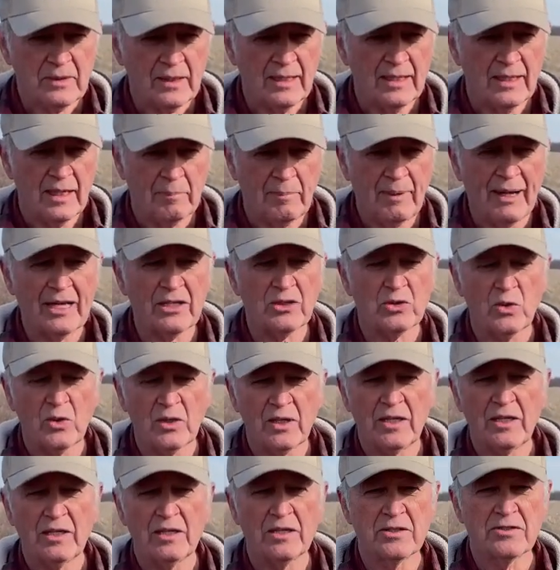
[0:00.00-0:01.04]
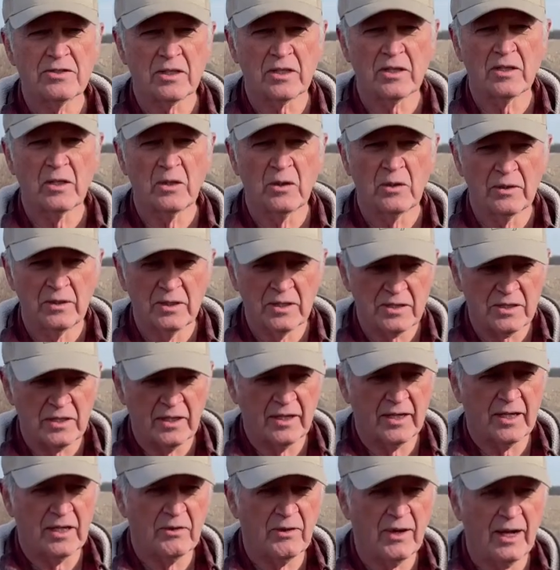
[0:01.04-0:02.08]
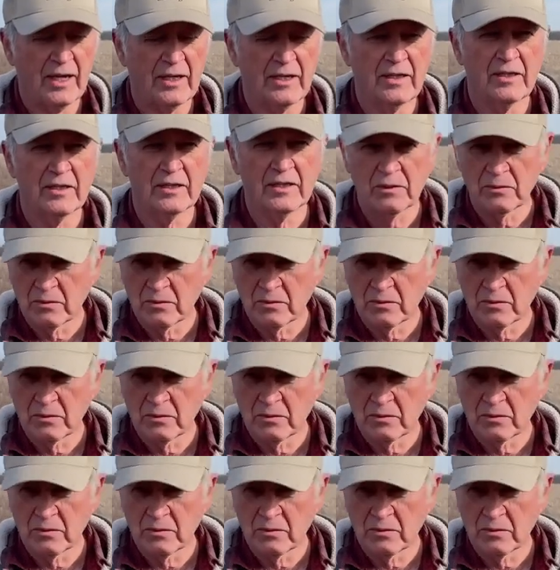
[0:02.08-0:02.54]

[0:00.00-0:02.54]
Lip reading: About 20 years ago, this area right here